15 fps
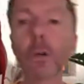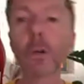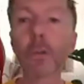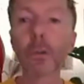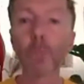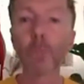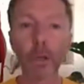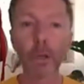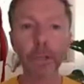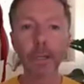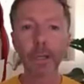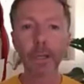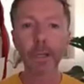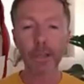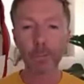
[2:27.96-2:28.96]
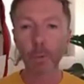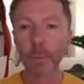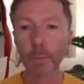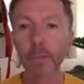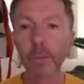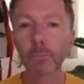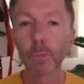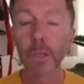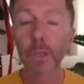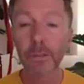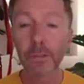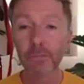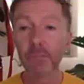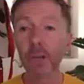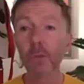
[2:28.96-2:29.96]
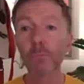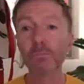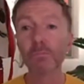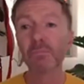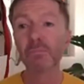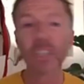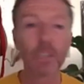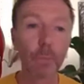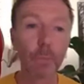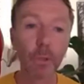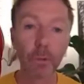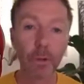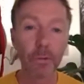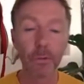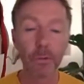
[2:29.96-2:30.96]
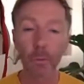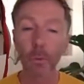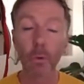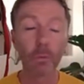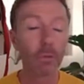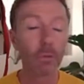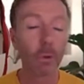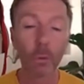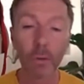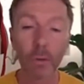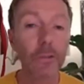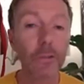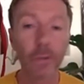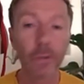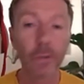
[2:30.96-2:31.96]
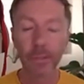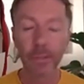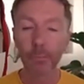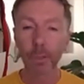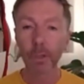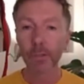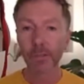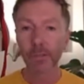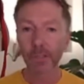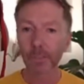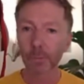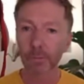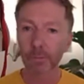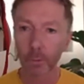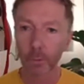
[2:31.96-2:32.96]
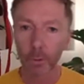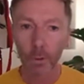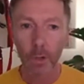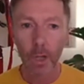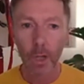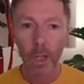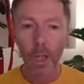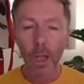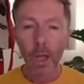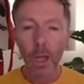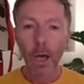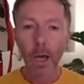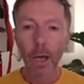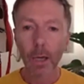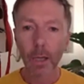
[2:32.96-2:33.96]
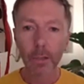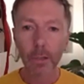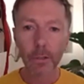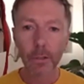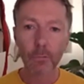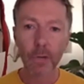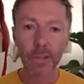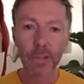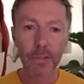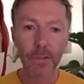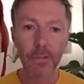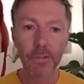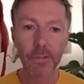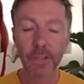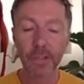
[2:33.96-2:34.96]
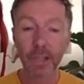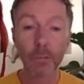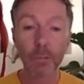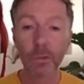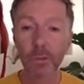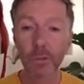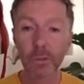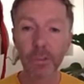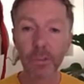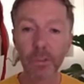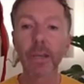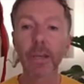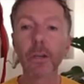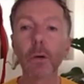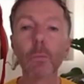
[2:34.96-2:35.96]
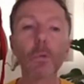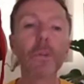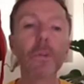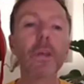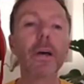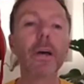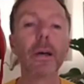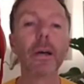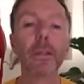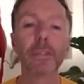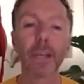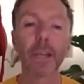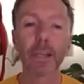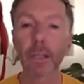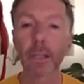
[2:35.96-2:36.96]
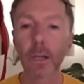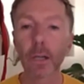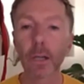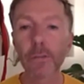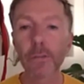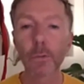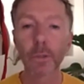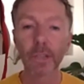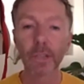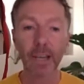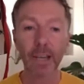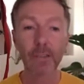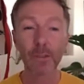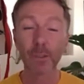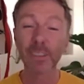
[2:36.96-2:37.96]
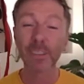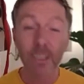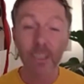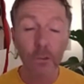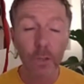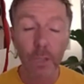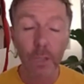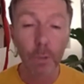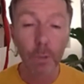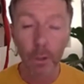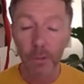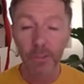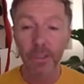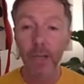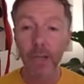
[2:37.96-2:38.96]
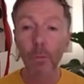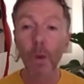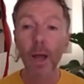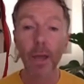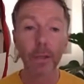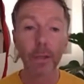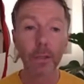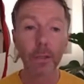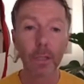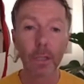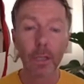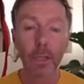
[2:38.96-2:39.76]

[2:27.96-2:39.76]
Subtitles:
young working class women with no experience or interest in politics before. And like other residents, they were just getting on with their daily lives when the council literally blocked their way.